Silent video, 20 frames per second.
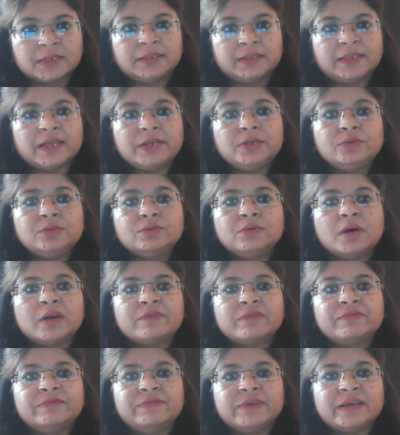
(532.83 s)
Then you
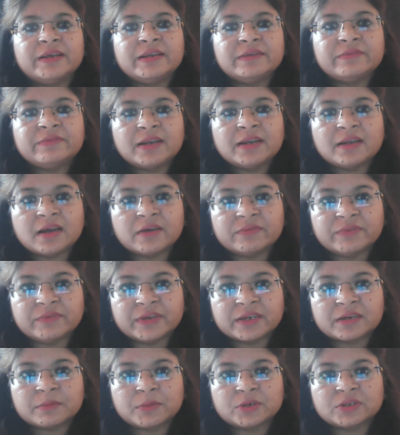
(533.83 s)
are very well
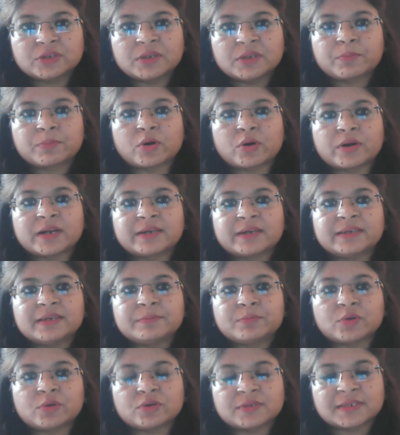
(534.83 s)
aware about the product
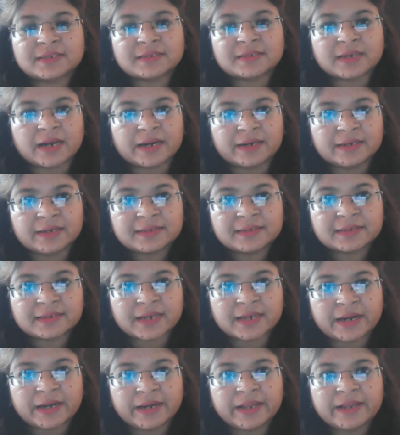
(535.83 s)
and process
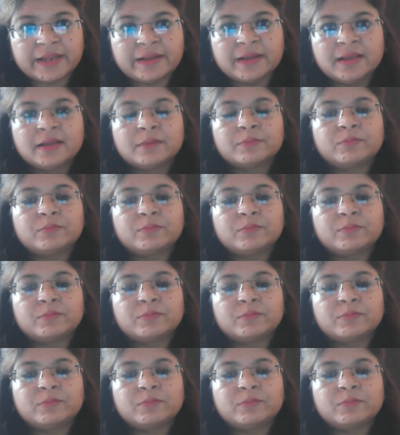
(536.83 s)
understanding,